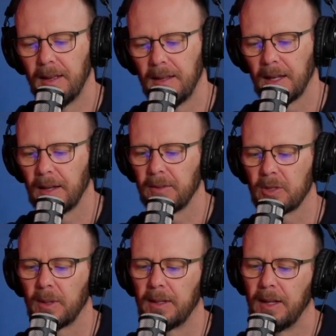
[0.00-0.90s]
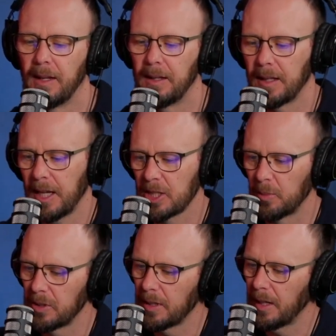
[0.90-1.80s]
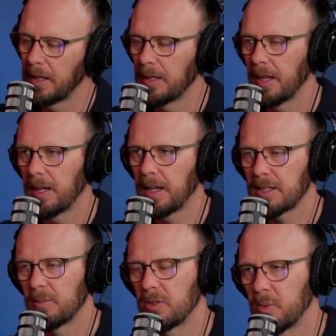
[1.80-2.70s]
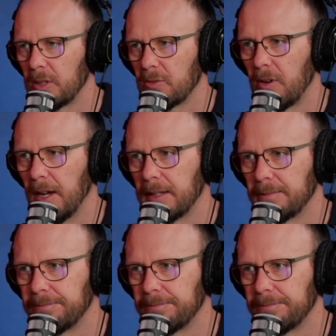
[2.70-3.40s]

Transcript: Yeah, I love this one. Customer is king, and the customer is always right.